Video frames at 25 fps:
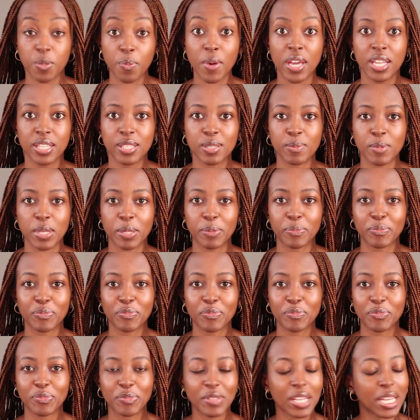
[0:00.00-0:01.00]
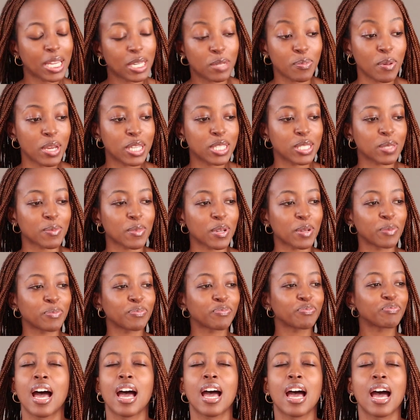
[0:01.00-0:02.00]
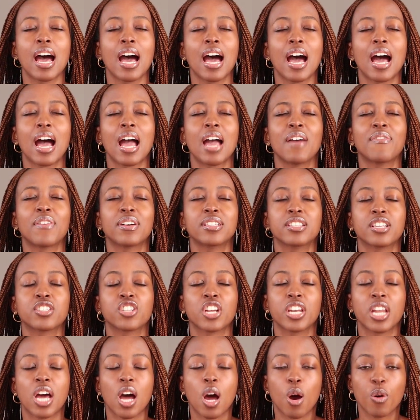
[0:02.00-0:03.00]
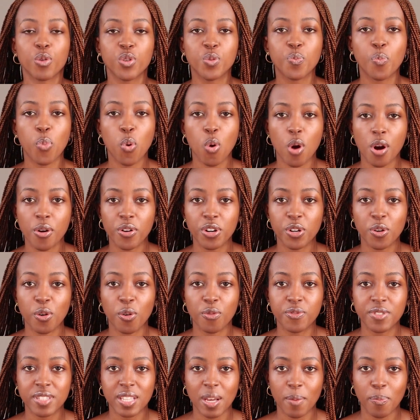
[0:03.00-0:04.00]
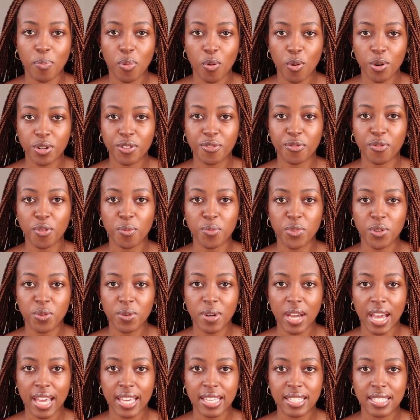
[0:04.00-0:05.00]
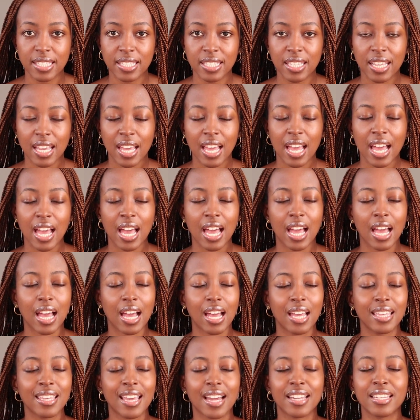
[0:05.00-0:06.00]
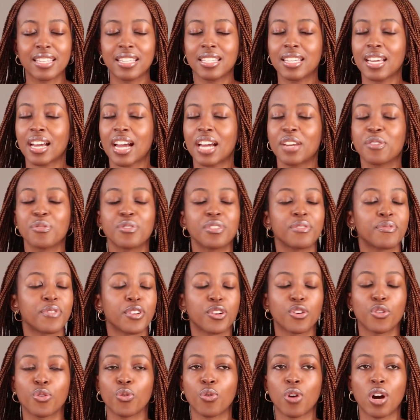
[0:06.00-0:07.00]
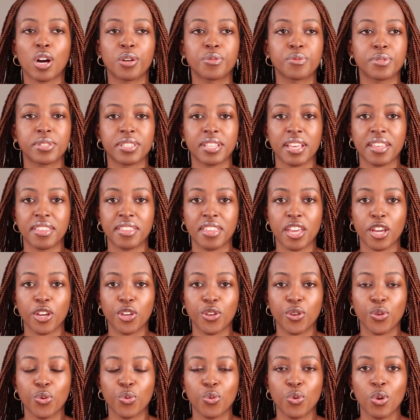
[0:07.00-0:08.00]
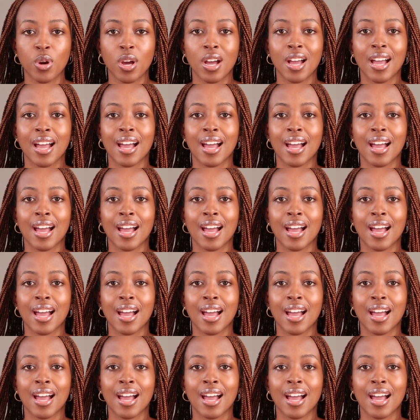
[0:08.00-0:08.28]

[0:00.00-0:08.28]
It pains me. It pains me. I have had such an outpouring of support from you guys. Yani, I don't even know how to say thank you.